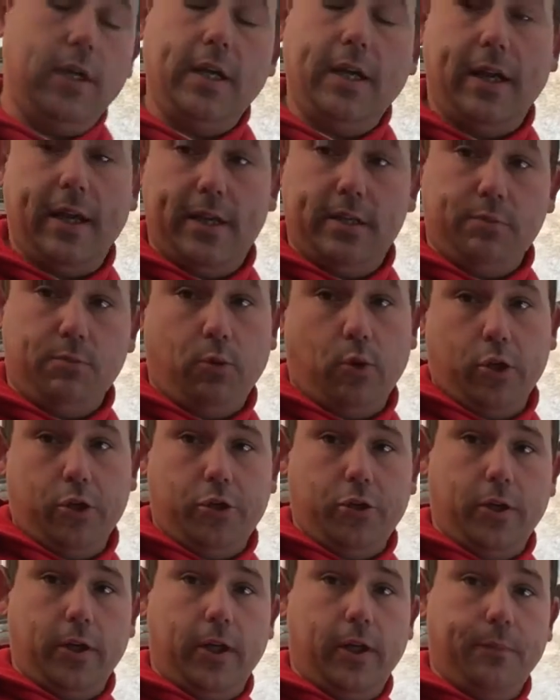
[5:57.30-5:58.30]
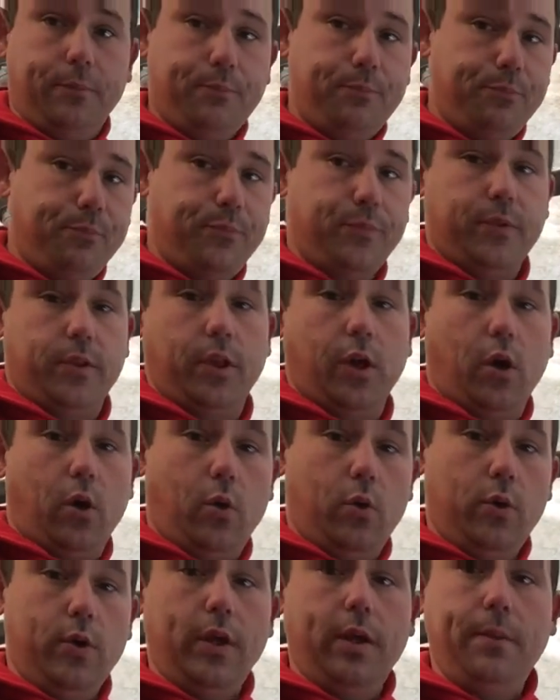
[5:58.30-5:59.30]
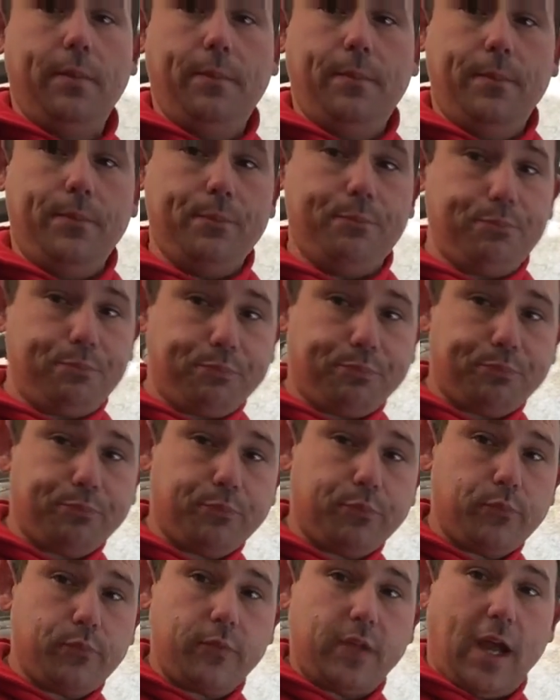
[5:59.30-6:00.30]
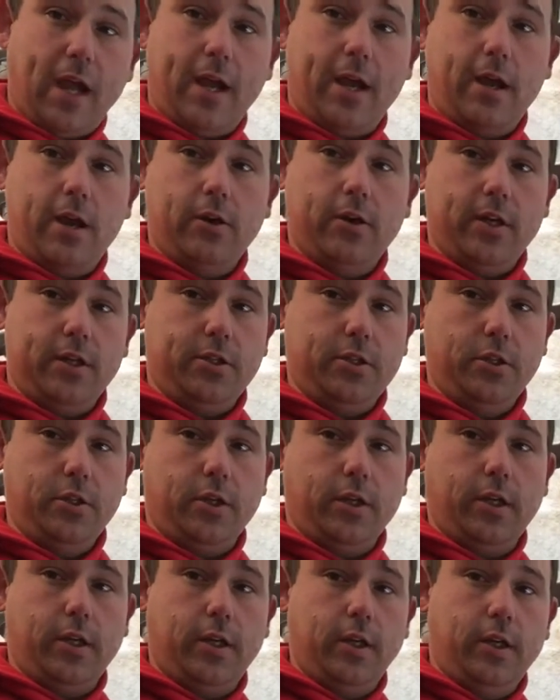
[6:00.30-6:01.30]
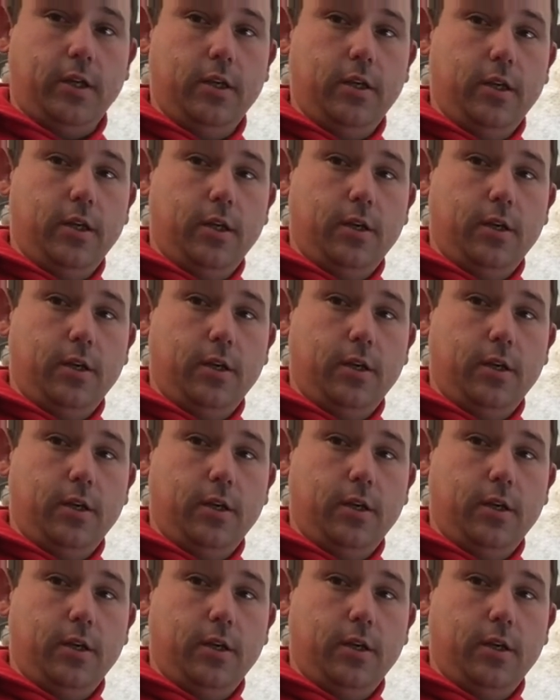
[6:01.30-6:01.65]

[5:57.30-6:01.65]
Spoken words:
It has moisture in it. The only air that you can,